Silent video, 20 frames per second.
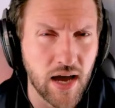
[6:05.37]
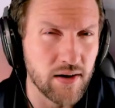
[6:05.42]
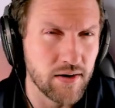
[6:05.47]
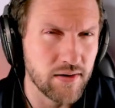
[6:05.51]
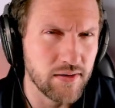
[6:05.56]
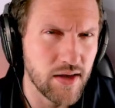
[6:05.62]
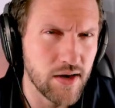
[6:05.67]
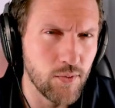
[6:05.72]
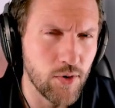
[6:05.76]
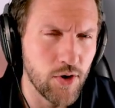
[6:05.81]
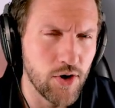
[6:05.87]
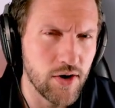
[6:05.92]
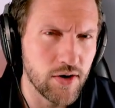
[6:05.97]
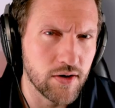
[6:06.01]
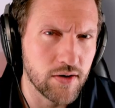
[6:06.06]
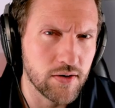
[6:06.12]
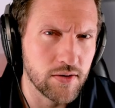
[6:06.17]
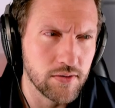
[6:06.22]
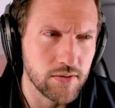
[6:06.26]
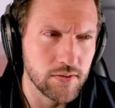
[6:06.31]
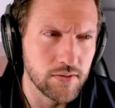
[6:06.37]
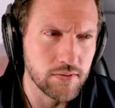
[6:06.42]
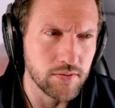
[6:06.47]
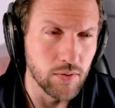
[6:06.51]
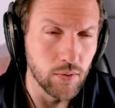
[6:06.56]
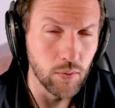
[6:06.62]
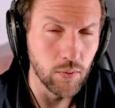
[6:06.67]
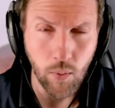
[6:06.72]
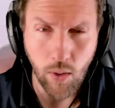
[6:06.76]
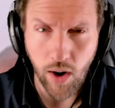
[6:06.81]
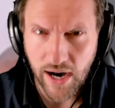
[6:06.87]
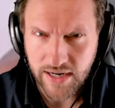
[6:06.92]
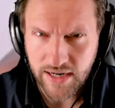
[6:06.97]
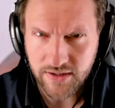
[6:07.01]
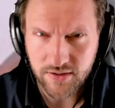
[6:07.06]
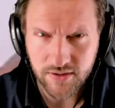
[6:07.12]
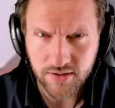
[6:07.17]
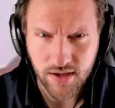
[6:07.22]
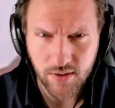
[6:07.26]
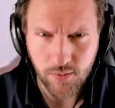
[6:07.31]
How do they work?
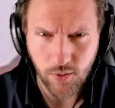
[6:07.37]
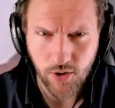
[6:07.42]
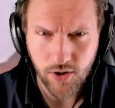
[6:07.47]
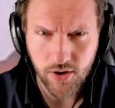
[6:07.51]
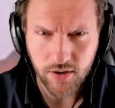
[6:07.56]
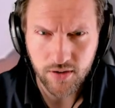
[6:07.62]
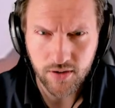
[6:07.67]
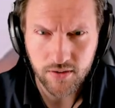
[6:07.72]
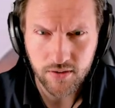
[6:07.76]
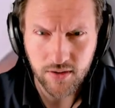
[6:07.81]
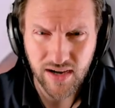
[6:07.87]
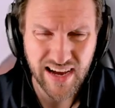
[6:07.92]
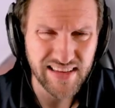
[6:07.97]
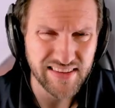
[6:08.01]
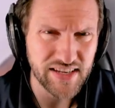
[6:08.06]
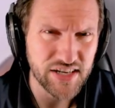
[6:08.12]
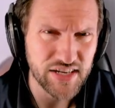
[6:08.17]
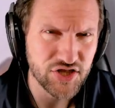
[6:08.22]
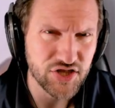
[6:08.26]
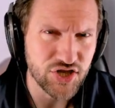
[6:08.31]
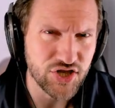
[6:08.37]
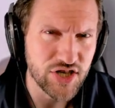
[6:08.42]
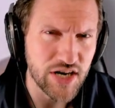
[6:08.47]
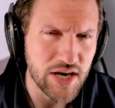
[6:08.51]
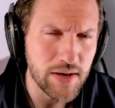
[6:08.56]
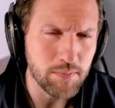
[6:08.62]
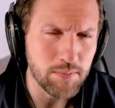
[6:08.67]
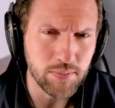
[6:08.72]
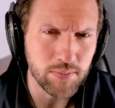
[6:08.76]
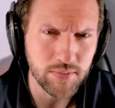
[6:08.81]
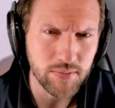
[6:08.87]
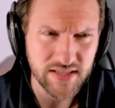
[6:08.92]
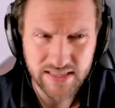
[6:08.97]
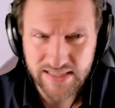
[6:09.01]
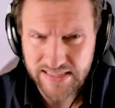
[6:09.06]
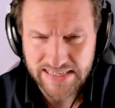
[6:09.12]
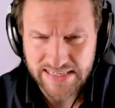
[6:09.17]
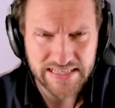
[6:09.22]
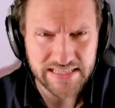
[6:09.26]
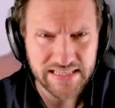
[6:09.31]
Why do they work? Are they cheap? Is
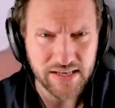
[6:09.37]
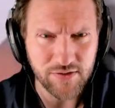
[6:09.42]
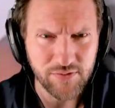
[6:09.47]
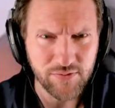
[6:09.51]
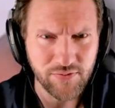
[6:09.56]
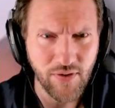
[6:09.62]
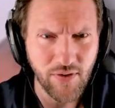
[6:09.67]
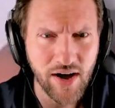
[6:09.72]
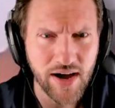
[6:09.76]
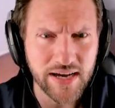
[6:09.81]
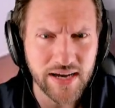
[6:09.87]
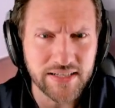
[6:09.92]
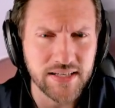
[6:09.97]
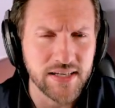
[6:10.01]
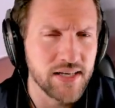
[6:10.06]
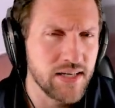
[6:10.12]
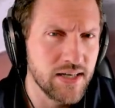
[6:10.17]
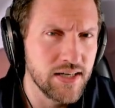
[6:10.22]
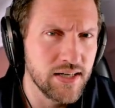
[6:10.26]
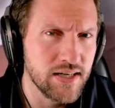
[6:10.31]
it easy to find?